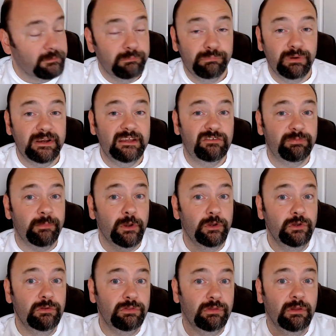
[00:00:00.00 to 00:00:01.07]
Pretty
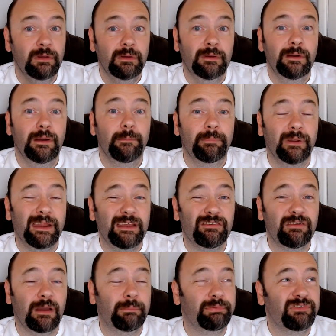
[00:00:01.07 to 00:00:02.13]
smooth, but it's
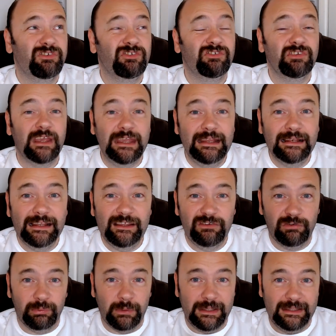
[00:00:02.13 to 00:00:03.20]
obscenely
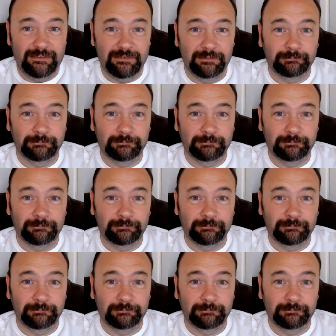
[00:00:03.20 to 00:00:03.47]
sweet.